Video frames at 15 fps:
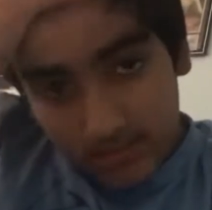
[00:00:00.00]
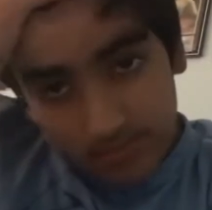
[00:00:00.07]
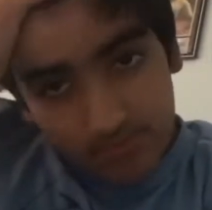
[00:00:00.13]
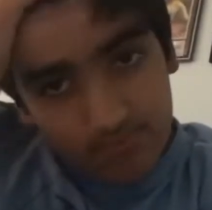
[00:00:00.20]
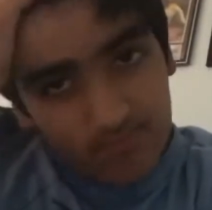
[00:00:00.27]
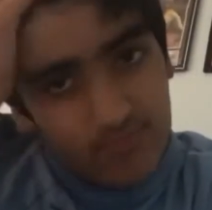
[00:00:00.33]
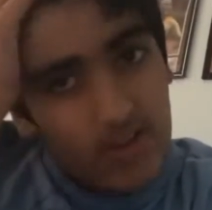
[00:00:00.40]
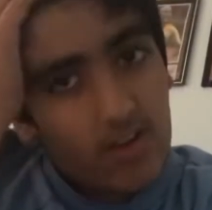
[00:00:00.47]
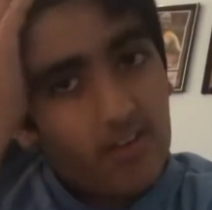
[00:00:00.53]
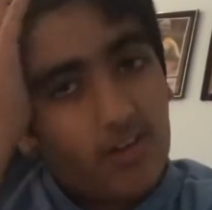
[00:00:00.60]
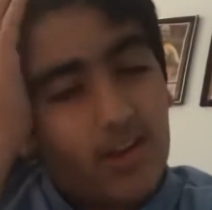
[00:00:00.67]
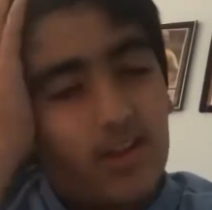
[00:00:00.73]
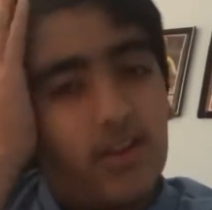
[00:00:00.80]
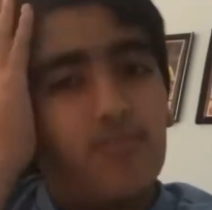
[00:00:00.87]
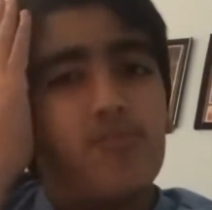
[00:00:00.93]

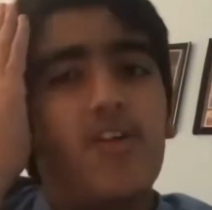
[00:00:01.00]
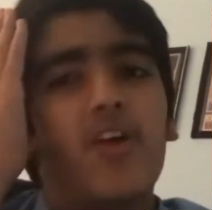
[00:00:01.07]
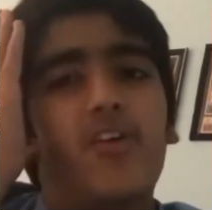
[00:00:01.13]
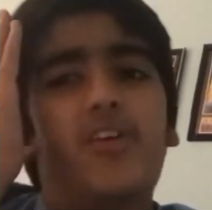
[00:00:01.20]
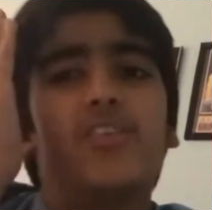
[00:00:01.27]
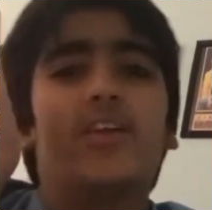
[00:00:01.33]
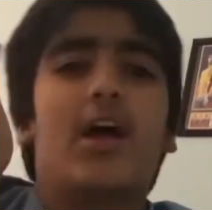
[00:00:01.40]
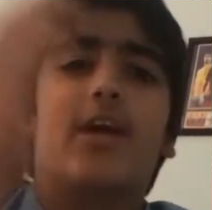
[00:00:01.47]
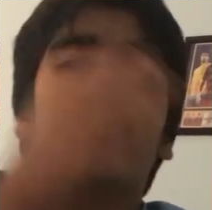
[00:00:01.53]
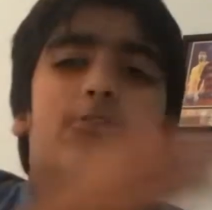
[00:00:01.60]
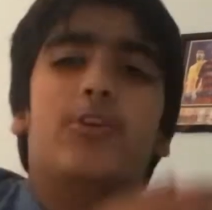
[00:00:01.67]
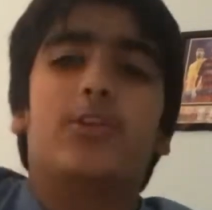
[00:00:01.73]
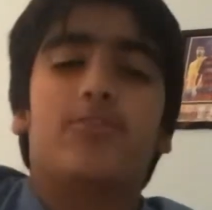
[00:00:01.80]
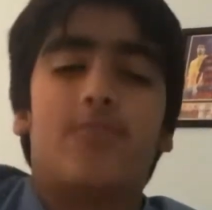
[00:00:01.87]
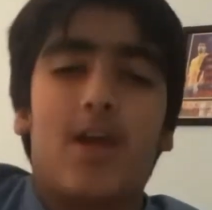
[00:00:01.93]
very, very sad
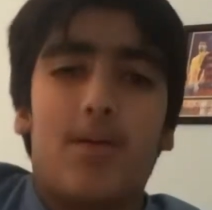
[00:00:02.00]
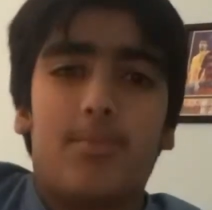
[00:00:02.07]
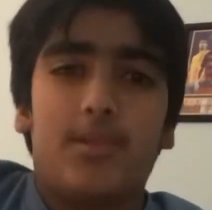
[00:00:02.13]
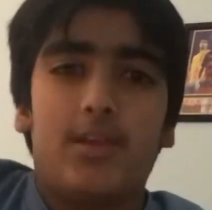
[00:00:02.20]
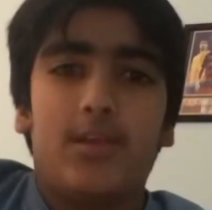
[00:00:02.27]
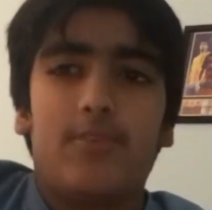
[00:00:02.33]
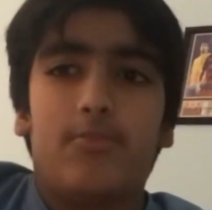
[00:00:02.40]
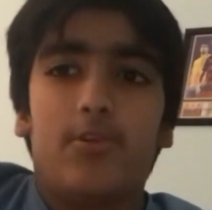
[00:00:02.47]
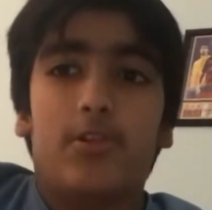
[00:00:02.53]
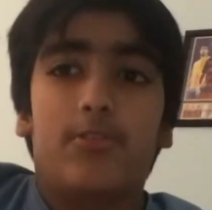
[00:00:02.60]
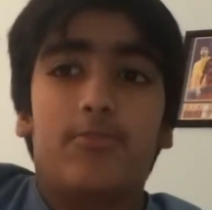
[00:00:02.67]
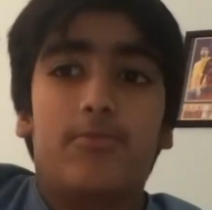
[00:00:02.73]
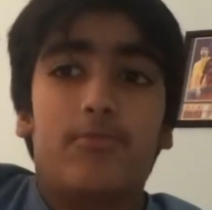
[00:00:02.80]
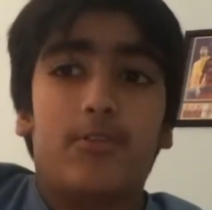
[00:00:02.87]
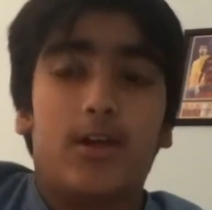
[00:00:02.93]
for his family, for his
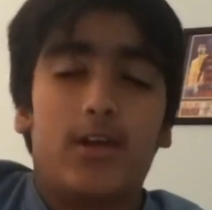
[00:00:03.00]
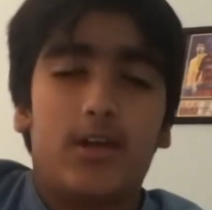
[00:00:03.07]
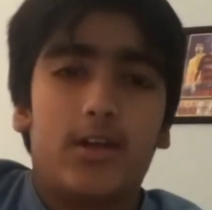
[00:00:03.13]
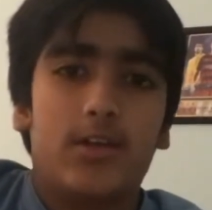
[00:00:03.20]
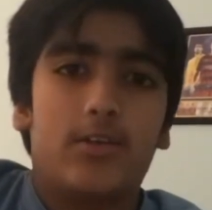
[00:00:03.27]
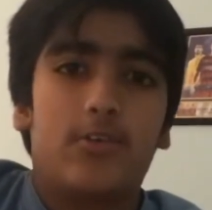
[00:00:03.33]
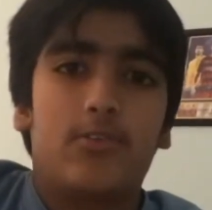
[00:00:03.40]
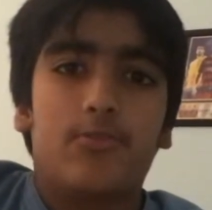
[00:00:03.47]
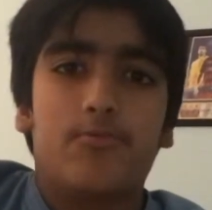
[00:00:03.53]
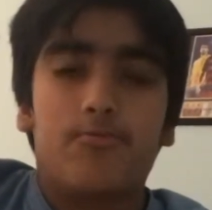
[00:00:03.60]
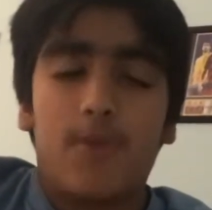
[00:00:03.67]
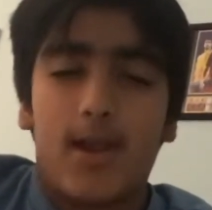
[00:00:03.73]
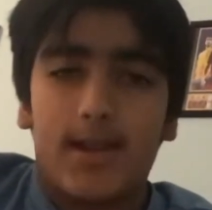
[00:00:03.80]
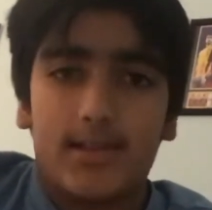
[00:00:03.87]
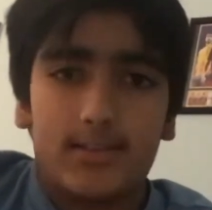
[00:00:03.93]
uh,
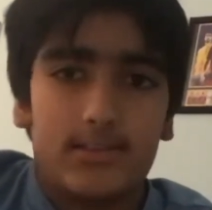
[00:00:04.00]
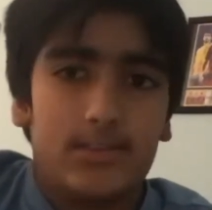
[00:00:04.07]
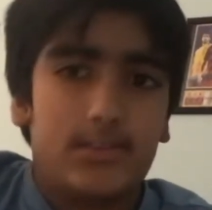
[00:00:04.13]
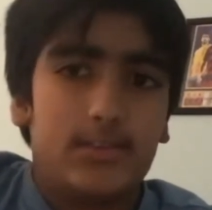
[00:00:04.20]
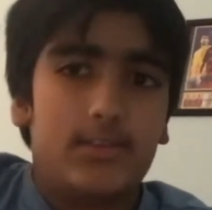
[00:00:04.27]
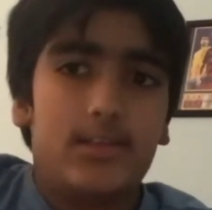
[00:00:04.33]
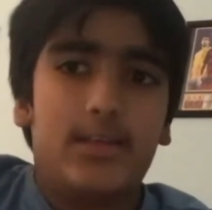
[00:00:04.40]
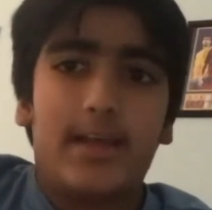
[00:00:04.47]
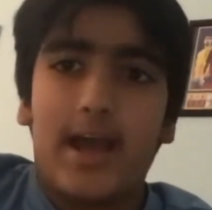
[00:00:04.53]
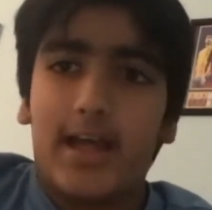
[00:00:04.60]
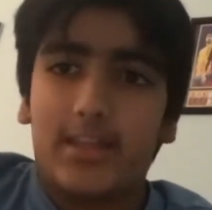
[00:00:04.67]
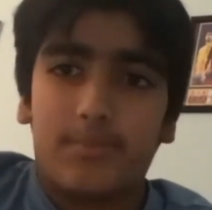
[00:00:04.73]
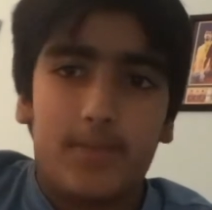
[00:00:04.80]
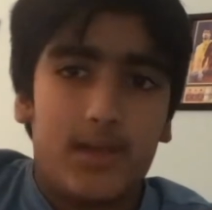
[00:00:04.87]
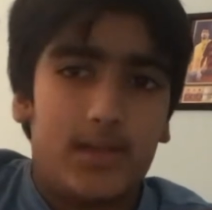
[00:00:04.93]
friends,
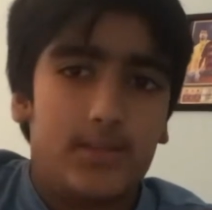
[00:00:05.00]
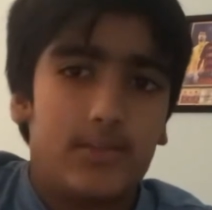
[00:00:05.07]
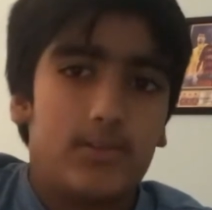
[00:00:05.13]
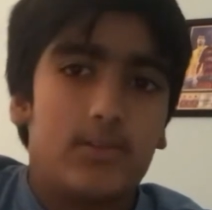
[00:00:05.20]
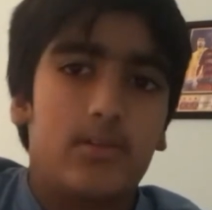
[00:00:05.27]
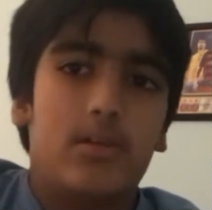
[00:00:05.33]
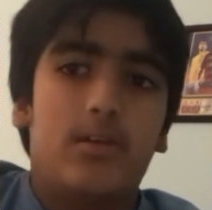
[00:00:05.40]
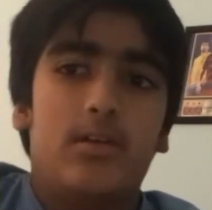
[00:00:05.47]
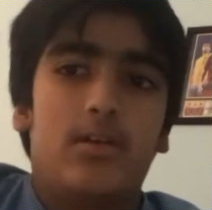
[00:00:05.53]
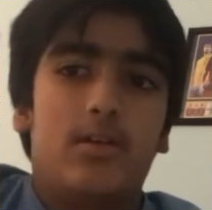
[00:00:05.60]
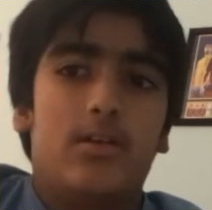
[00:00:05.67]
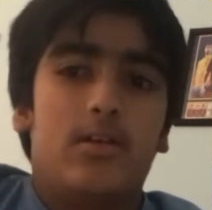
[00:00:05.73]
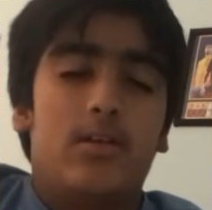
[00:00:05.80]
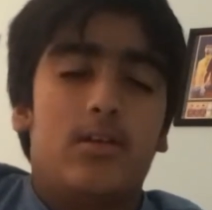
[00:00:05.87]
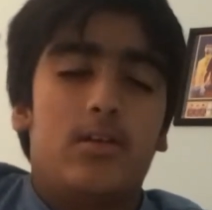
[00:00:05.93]
castmates.
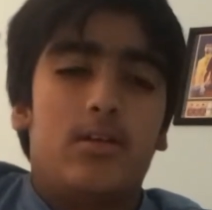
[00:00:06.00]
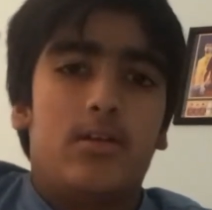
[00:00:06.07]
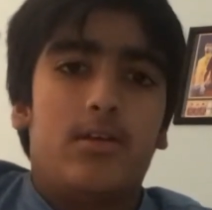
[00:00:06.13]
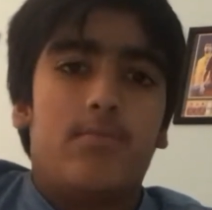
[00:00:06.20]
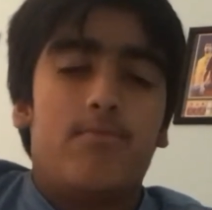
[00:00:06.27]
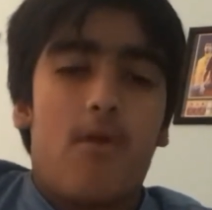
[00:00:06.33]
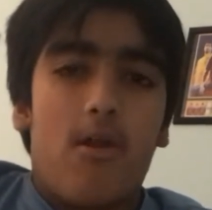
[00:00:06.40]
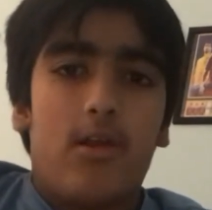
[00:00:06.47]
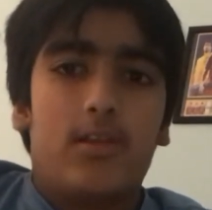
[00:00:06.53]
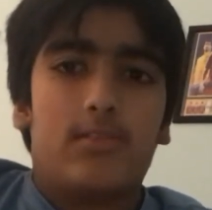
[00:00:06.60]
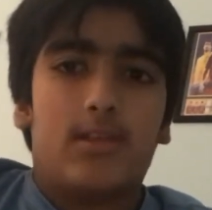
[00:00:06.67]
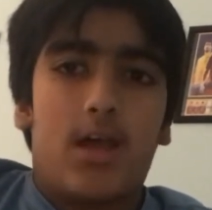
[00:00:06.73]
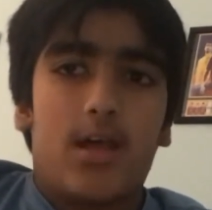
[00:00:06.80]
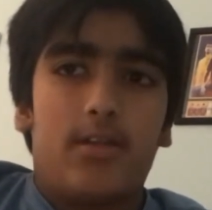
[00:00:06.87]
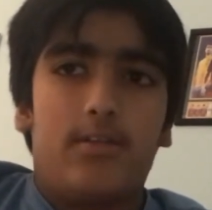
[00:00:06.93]
Very
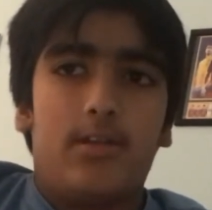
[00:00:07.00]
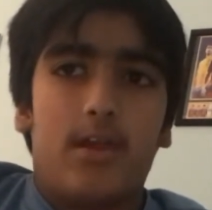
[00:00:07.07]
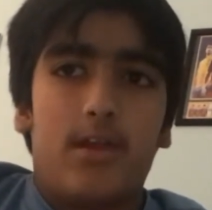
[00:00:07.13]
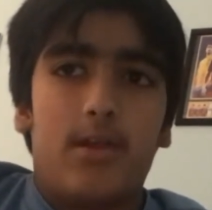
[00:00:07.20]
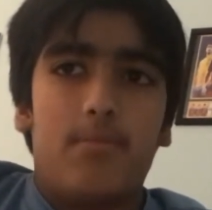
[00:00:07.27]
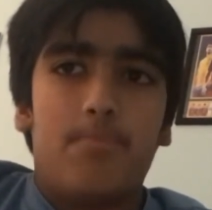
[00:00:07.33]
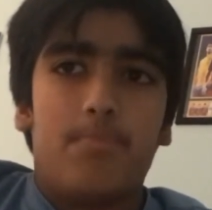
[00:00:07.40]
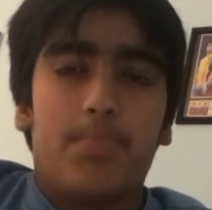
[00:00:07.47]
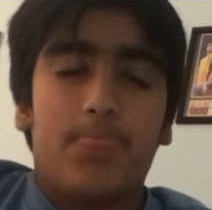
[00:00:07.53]
sad day.